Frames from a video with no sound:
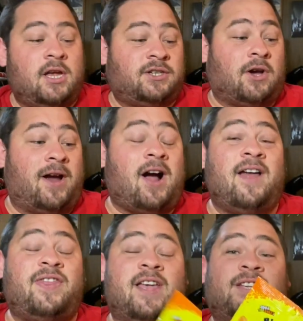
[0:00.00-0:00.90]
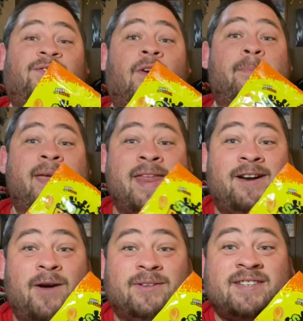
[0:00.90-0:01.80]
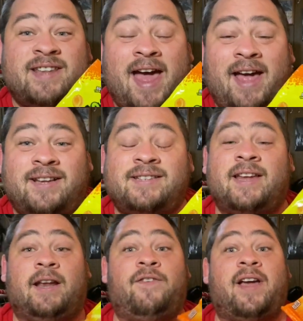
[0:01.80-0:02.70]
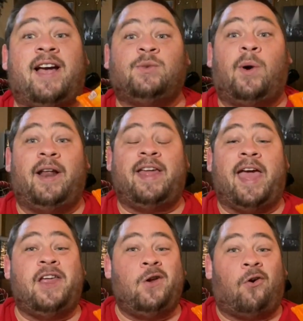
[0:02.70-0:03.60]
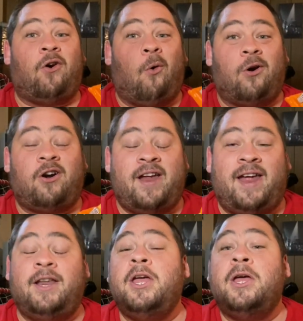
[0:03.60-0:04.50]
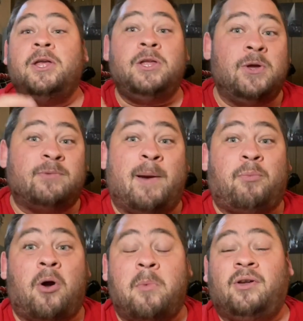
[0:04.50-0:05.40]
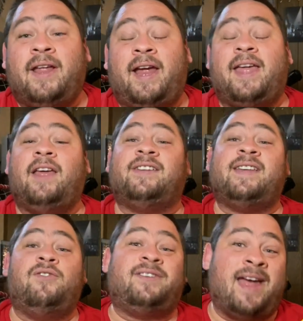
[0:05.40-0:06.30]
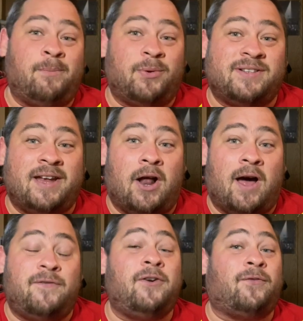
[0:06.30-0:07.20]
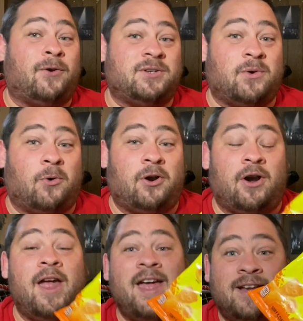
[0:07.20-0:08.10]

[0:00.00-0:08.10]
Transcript: So I got this from In-N-Out Snacks, and if you guys want to get your order in, use my promo link. It'll save you 10% off your first order.